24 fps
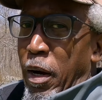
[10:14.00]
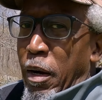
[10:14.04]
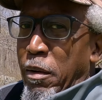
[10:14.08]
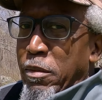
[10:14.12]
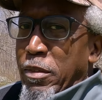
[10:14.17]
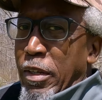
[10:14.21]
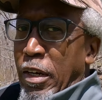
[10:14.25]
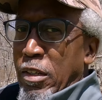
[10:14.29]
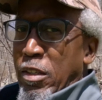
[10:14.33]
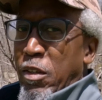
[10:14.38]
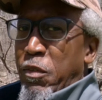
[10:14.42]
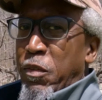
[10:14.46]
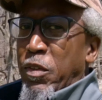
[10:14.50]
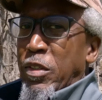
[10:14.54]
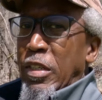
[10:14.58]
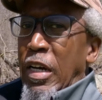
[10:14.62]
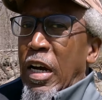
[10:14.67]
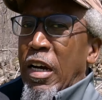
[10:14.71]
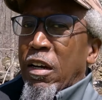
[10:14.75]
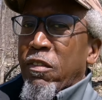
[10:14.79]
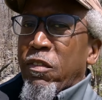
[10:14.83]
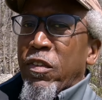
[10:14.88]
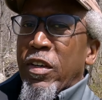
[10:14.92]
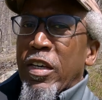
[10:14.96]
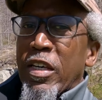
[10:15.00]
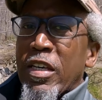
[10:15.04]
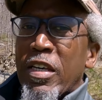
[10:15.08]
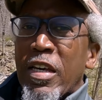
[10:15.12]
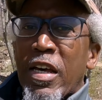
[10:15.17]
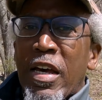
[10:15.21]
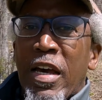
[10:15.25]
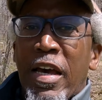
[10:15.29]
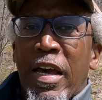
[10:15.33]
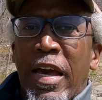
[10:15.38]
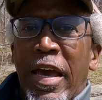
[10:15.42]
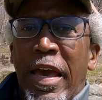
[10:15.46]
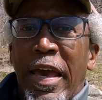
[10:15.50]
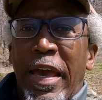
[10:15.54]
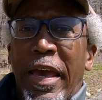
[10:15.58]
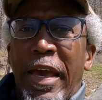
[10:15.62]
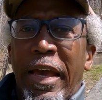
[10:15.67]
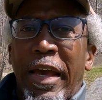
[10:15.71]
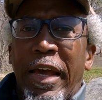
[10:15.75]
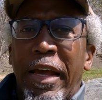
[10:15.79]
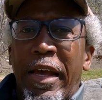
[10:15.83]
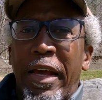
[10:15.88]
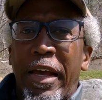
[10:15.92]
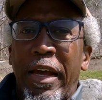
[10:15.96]
desert photography
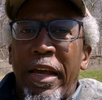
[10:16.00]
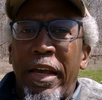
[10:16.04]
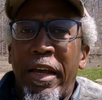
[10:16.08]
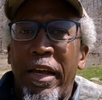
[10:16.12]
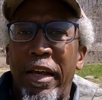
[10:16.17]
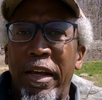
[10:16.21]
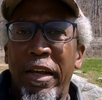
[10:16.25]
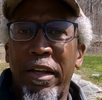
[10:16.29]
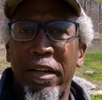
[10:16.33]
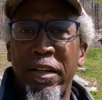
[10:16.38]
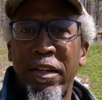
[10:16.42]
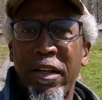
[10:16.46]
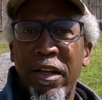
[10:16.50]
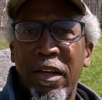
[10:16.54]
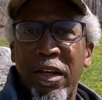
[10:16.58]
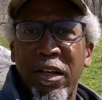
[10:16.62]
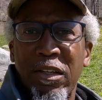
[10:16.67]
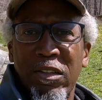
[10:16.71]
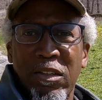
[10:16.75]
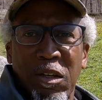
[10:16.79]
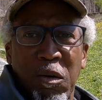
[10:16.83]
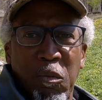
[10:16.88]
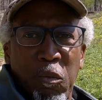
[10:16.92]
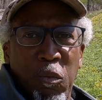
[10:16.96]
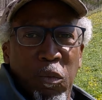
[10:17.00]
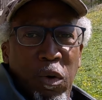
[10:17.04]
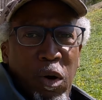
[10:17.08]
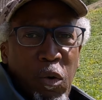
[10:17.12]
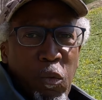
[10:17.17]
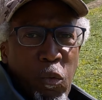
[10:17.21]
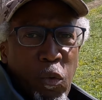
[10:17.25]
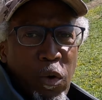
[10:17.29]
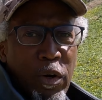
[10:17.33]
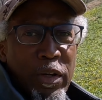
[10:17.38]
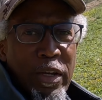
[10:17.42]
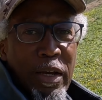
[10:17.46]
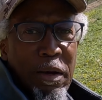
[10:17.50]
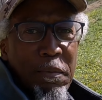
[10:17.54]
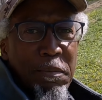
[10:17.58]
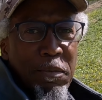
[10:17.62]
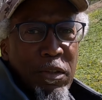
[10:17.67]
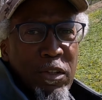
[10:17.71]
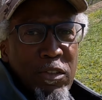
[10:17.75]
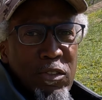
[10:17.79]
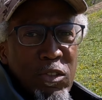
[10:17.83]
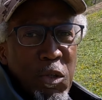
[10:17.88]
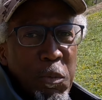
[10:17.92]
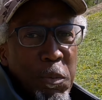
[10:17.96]
and some work out in
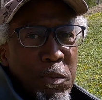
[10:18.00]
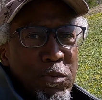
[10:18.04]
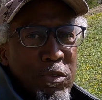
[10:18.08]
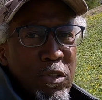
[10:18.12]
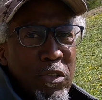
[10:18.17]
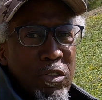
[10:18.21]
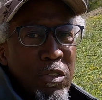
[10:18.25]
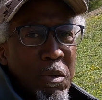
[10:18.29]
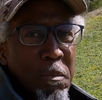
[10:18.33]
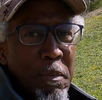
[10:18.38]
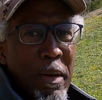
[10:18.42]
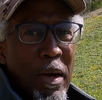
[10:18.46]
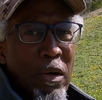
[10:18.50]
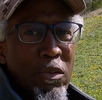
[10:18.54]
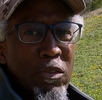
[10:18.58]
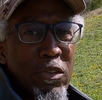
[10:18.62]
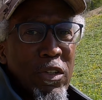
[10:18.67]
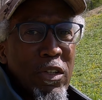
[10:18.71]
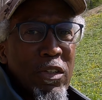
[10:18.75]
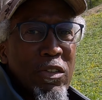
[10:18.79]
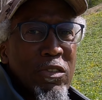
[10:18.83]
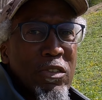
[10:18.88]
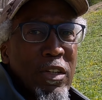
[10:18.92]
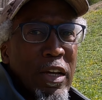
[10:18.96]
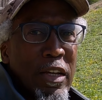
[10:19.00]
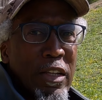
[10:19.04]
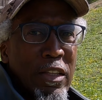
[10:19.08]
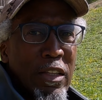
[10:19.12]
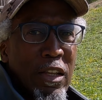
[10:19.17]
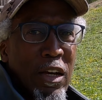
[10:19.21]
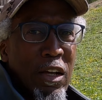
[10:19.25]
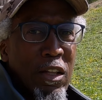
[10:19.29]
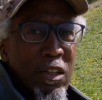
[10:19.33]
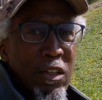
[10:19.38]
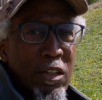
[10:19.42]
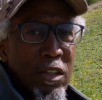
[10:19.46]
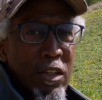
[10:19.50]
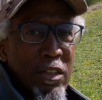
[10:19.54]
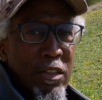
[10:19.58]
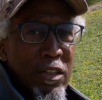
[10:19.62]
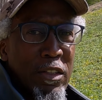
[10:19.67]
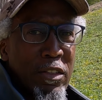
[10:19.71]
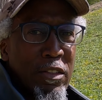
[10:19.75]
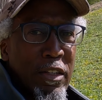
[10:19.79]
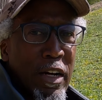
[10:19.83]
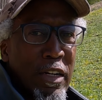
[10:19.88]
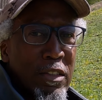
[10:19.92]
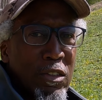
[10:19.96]
the Superstition Mountains and in
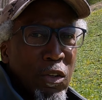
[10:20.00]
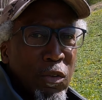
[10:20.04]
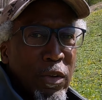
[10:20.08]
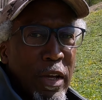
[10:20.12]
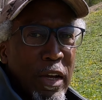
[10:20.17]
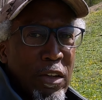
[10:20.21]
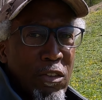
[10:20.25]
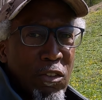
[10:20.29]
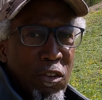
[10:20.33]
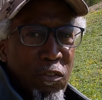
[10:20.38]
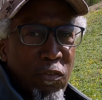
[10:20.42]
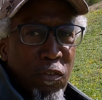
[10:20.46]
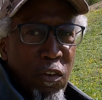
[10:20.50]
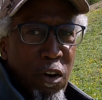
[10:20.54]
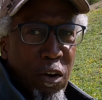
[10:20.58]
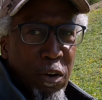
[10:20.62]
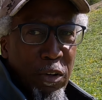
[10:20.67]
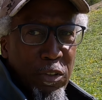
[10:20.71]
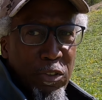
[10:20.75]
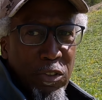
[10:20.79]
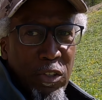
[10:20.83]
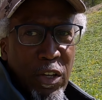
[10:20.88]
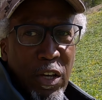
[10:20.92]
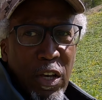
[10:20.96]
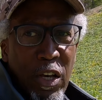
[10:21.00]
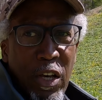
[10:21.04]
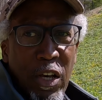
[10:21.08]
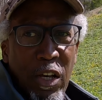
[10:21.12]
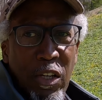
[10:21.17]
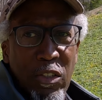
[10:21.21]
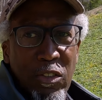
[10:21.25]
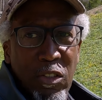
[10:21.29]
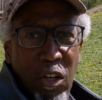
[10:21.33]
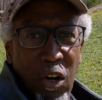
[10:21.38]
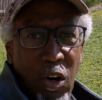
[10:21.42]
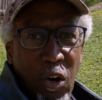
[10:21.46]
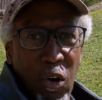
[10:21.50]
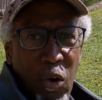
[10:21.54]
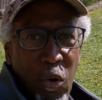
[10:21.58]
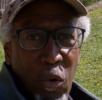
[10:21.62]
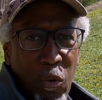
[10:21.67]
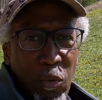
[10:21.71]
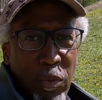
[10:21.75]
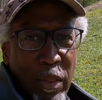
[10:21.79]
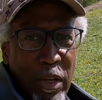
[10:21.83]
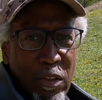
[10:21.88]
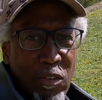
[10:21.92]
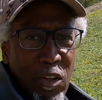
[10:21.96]
the Tonto National Forest.
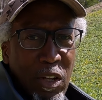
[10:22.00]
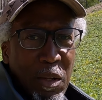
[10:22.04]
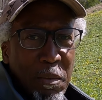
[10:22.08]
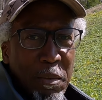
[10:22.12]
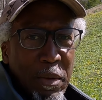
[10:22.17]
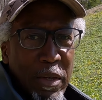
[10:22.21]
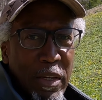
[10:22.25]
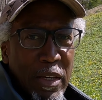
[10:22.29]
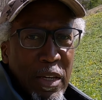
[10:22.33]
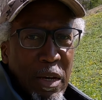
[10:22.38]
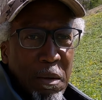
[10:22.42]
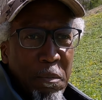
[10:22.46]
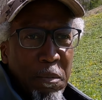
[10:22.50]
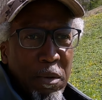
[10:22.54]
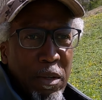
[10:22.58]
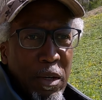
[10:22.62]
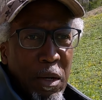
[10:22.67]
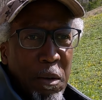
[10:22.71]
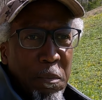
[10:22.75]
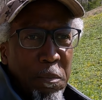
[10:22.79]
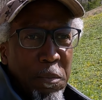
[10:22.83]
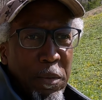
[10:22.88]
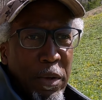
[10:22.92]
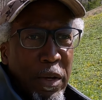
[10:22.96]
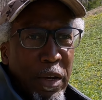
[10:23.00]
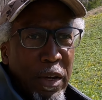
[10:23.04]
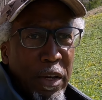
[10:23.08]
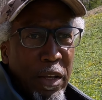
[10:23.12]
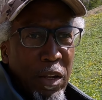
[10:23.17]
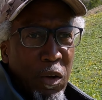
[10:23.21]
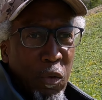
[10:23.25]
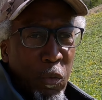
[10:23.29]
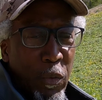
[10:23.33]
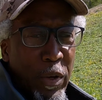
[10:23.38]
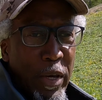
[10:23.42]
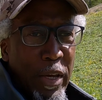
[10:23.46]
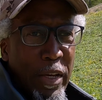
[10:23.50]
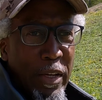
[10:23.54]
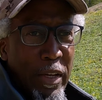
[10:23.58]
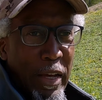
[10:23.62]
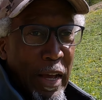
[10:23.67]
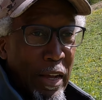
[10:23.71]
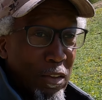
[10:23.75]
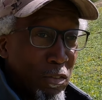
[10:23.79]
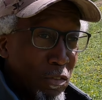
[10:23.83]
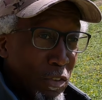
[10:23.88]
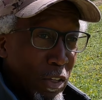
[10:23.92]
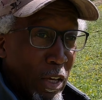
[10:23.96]
So that's going to be coming up in a week.
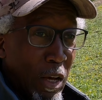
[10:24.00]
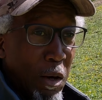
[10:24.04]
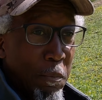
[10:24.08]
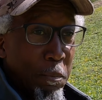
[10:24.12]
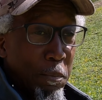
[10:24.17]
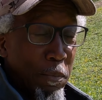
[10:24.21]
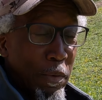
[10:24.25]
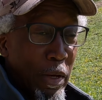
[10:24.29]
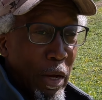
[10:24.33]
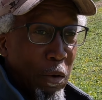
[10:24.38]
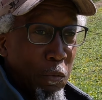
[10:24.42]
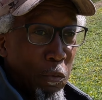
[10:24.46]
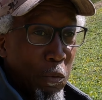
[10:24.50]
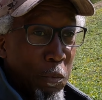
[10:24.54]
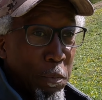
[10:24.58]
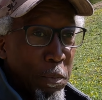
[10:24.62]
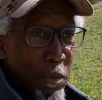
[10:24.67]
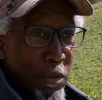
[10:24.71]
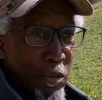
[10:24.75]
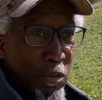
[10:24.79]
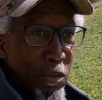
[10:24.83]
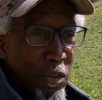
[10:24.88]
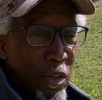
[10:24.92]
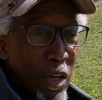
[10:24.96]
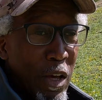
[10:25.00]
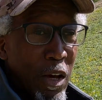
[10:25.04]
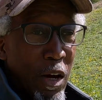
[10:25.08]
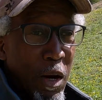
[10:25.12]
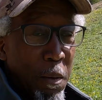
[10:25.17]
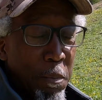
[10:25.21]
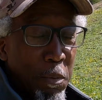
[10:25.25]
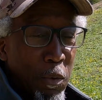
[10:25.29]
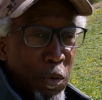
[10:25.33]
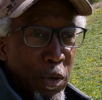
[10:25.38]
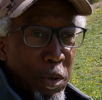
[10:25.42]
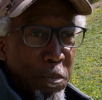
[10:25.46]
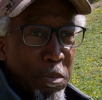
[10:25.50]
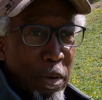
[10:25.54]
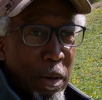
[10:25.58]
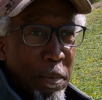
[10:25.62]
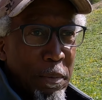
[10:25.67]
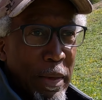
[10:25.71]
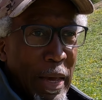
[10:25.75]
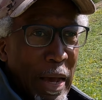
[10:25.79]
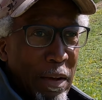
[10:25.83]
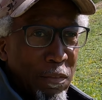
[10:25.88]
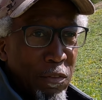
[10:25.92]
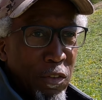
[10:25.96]
Actually, I won't be uploading
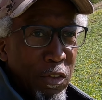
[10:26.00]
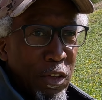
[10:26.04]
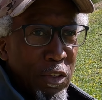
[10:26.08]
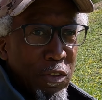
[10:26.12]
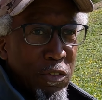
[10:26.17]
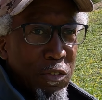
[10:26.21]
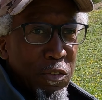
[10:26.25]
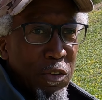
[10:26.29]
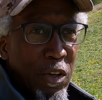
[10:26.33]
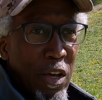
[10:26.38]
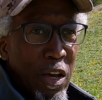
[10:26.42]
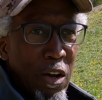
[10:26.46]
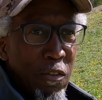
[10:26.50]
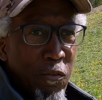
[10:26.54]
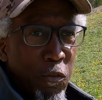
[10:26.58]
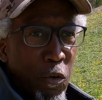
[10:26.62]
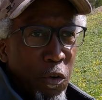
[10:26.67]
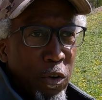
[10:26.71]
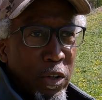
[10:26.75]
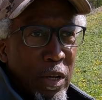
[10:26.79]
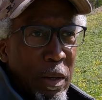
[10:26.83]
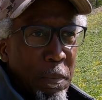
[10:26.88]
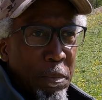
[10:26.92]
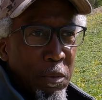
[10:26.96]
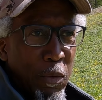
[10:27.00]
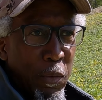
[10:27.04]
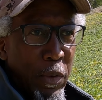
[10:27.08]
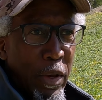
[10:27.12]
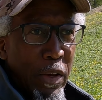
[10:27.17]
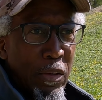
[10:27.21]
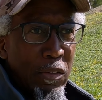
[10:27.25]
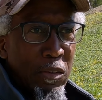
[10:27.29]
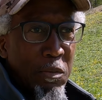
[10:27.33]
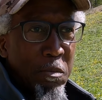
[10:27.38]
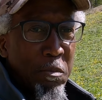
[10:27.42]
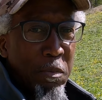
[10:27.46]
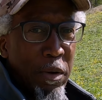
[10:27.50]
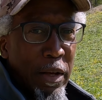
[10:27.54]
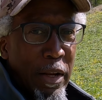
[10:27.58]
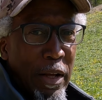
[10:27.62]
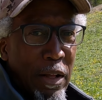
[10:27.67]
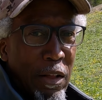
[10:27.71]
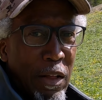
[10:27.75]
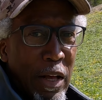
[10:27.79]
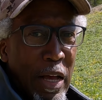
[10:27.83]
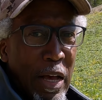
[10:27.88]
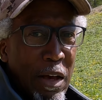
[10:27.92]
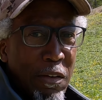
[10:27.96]
probably after this for a couple of weeks, but
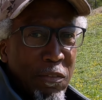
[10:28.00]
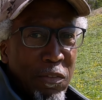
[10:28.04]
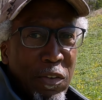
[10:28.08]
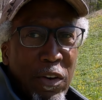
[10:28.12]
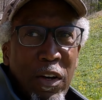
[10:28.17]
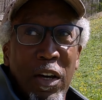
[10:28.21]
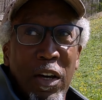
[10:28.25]
I'll have